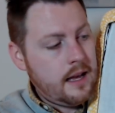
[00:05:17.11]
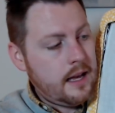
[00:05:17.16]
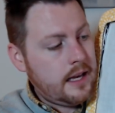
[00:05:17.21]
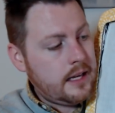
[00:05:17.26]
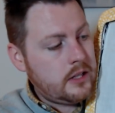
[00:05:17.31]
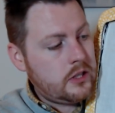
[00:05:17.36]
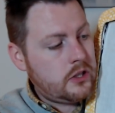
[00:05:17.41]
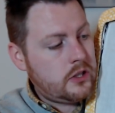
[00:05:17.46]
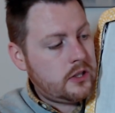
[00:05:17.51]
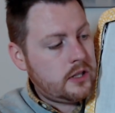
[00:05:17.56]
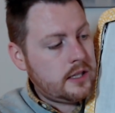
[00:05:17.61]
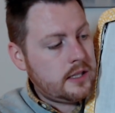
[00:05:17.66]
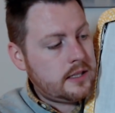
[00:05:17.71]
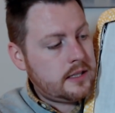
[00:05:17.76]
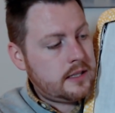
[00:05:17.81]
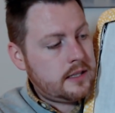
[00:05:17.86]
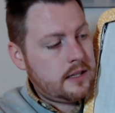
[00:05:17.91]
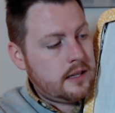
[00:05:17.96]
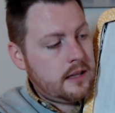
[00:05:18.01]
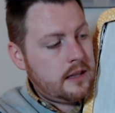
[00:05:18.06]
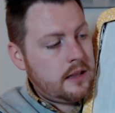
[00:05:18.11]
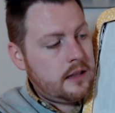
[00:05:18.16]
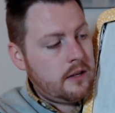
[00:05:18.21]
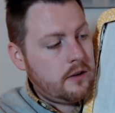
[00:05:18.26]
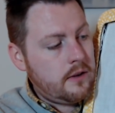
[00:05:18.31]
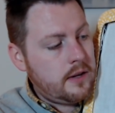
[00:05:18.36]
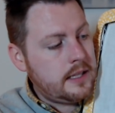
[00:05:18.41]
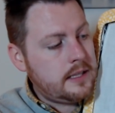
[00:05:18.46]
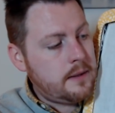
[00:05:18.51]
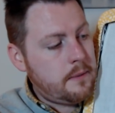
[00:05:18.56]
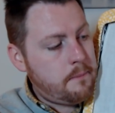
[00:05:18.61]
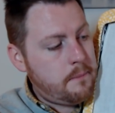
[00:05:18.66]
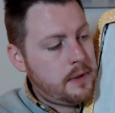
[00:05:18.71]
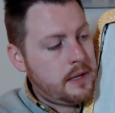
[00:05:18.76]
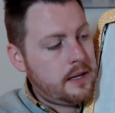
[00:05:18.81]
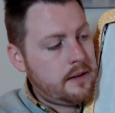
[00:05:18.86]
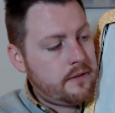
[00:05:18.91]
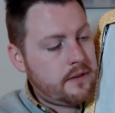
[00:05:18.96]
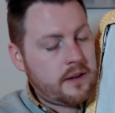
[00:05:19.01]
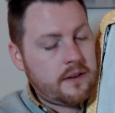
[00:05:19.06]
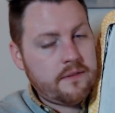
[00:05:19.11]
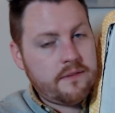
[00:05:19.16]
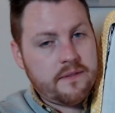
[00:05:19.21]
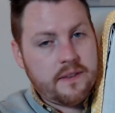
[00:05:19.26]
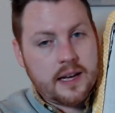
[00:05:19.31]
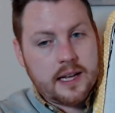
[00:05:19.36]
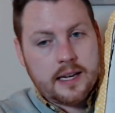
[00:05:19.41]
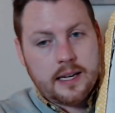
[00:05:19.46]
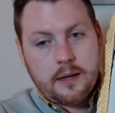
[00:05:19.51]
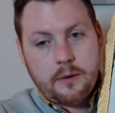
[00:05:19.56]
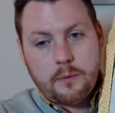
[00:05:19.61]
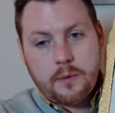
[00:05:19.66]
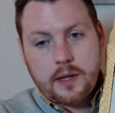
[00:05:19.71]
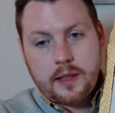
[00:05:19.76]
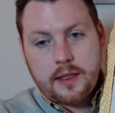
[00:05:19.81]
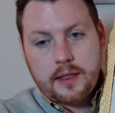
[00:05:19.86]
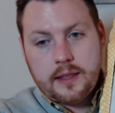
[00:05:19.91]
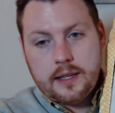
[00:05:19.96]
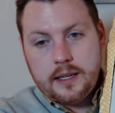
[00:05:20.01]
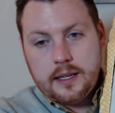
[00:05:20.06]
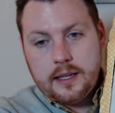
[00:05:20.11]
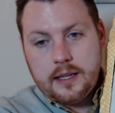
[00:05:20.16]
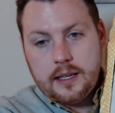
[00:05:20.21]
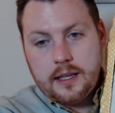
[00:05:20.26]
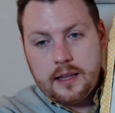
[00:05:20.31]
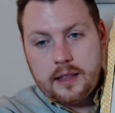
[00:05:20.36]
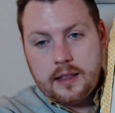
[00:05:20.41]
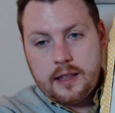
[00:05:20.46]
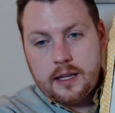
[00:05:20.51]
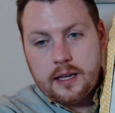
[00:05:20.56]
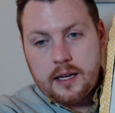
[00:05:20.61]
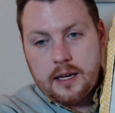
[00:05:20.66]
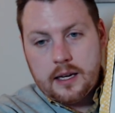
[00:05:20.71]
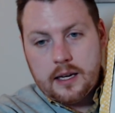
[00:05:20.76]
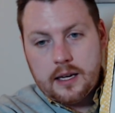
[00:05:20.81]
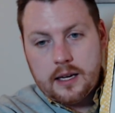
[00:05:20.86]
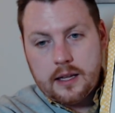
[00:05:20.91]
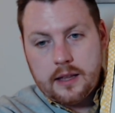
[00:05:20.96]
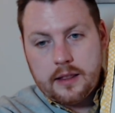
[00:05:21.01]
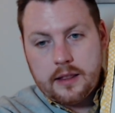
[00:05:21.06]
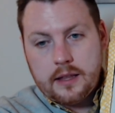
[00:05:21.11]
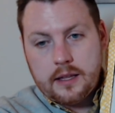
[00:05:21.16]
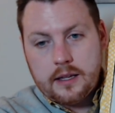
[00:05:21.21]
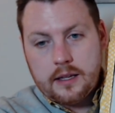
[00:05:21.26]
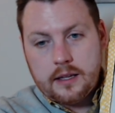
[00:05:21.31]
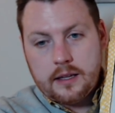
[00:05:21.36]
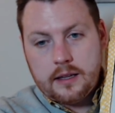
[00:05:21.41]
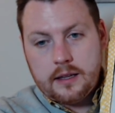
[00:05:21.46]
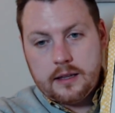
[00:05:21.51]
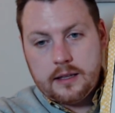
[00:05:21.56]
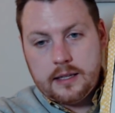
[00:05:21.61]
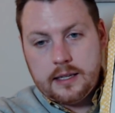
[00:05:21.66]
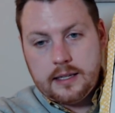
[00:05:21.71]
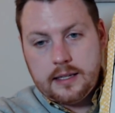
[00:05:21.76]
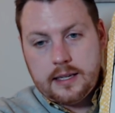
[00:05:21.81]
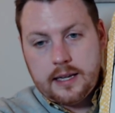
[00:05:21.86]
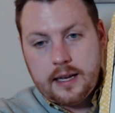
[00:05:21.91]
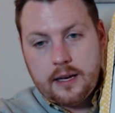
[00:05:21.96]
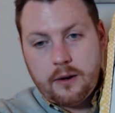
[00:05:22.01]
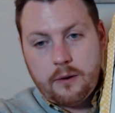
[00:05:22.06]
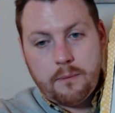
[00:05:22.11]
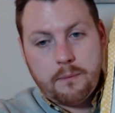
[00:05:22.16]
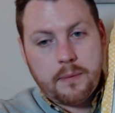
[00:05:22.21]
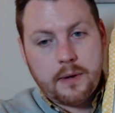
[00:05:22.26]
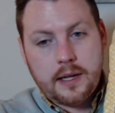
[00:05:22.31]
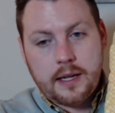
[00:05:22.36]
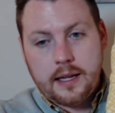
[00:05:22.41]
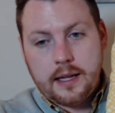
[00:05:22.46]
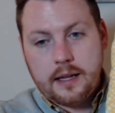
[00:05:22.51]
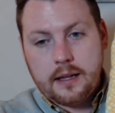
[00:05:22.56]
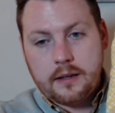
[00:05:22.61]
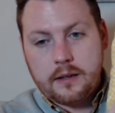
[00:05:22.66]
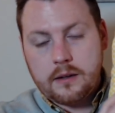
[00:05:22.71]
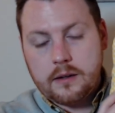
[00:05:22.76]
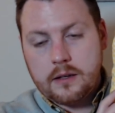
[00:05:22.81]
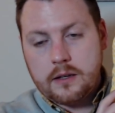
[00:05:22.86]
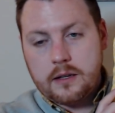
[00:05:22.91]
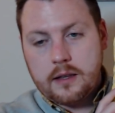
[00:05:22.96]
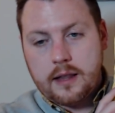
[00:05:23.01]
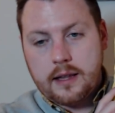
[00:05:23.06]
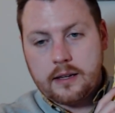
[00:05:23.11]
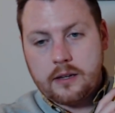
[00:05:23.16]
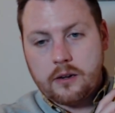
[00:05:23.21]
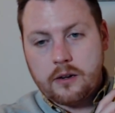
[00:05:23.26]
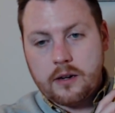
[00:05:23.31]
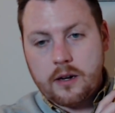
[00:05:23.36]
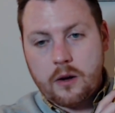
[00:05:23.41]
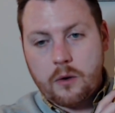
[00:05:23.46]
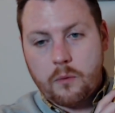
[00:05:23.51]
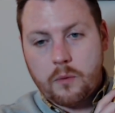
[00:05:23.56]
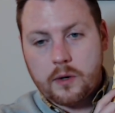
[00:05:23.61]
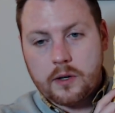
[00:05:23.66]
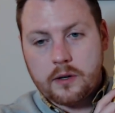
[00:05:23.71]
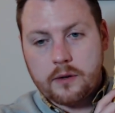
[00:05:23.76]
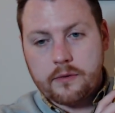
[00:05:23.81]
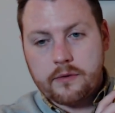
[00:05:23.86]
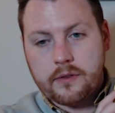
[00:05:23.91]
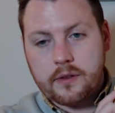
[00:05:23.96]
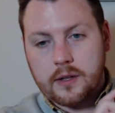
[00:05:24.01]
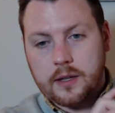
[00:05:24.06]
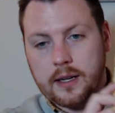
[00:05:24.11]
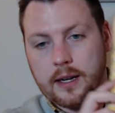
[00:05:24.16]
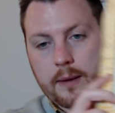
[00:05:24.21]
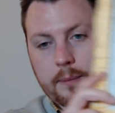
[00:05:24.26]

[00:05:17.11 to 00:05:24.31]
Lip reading: It's just there is a bit of confetti with the detail, but they turn out wonderfully.